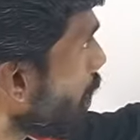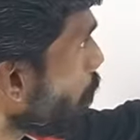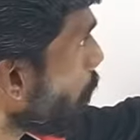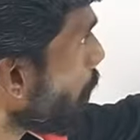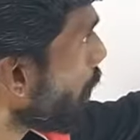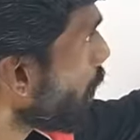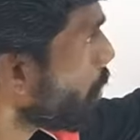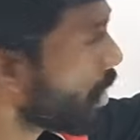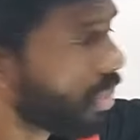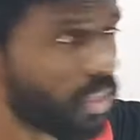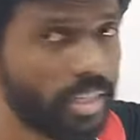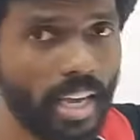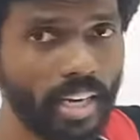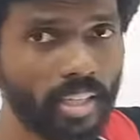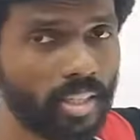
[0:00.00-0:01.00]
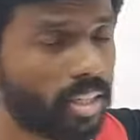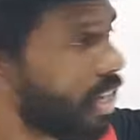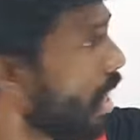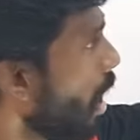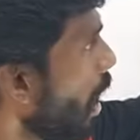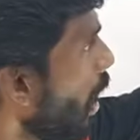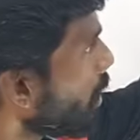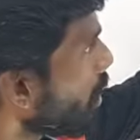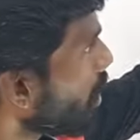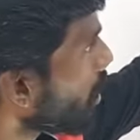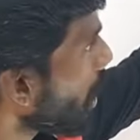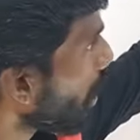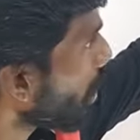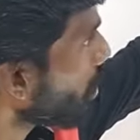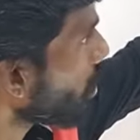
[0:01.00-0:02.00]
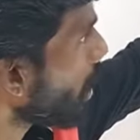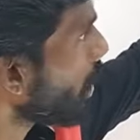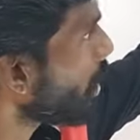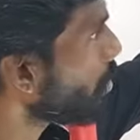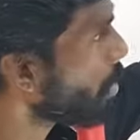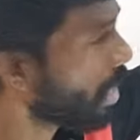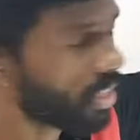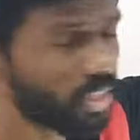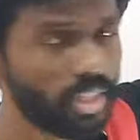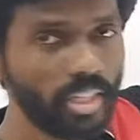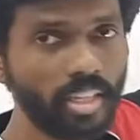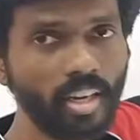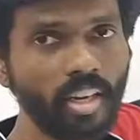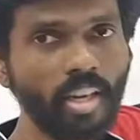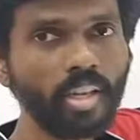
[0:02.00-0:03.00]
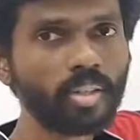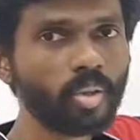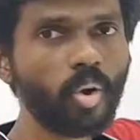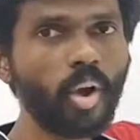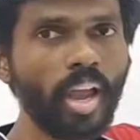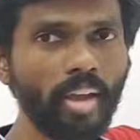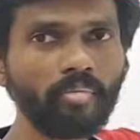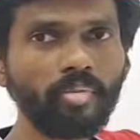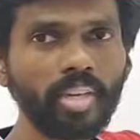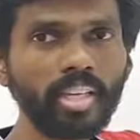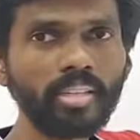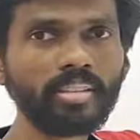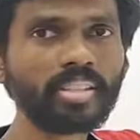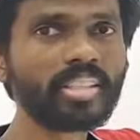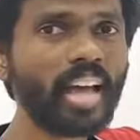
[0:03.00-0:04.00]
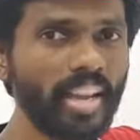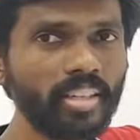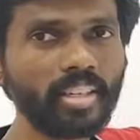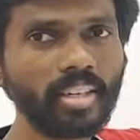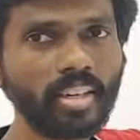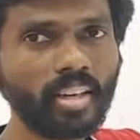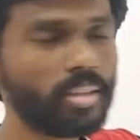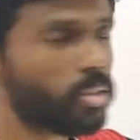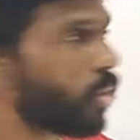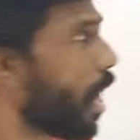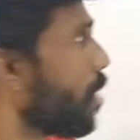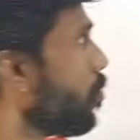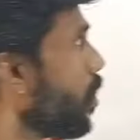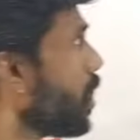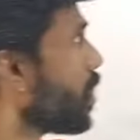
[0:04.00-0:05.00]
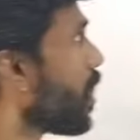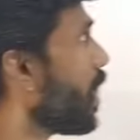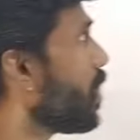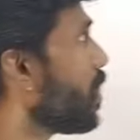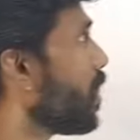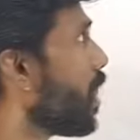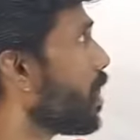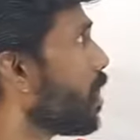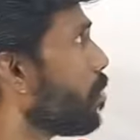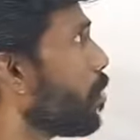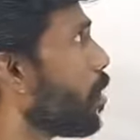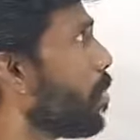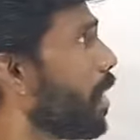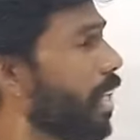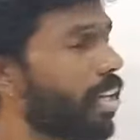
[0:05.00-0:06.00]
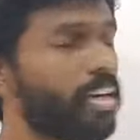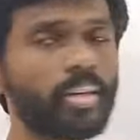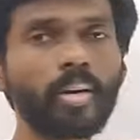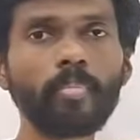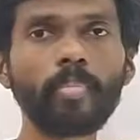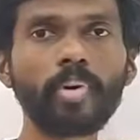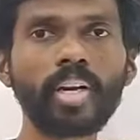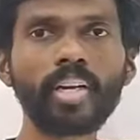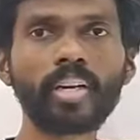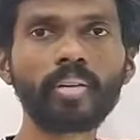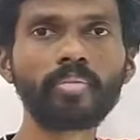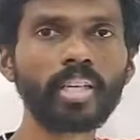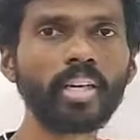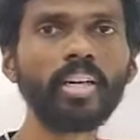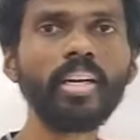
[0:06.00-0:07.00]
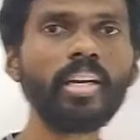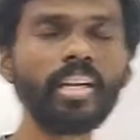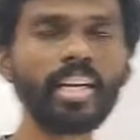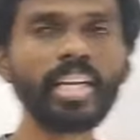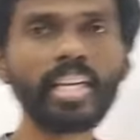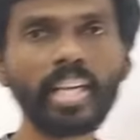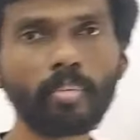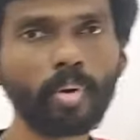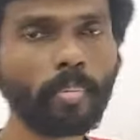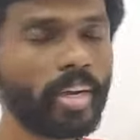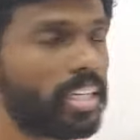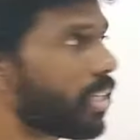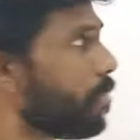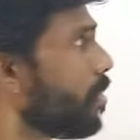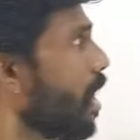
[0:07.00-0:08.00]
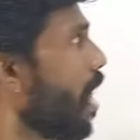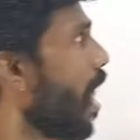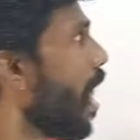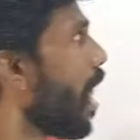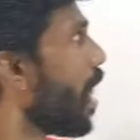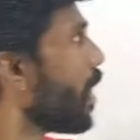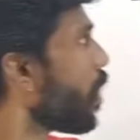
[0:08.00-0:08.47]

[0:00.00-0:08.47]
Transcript: momentum in this direction, and this angle is 90 minus theta, so mv sine theta. So mv sine theta is the perpendicular component of the linear momentum, and